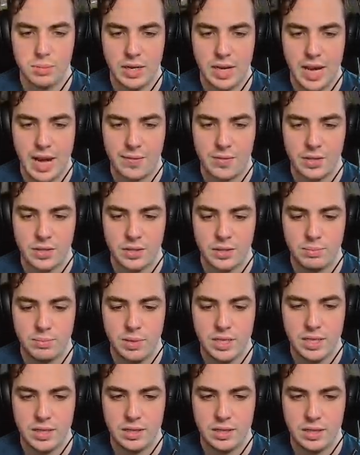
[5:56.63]
I haven't
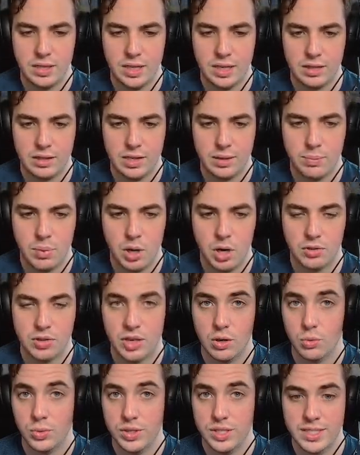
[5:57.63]
beaten like the part
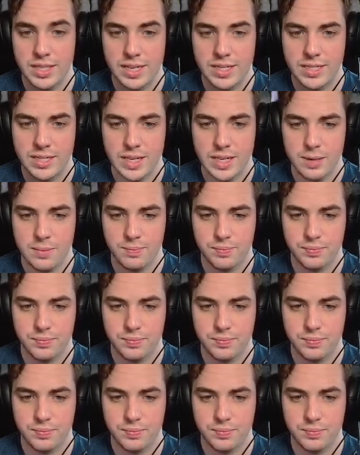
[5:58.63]
that resets yet,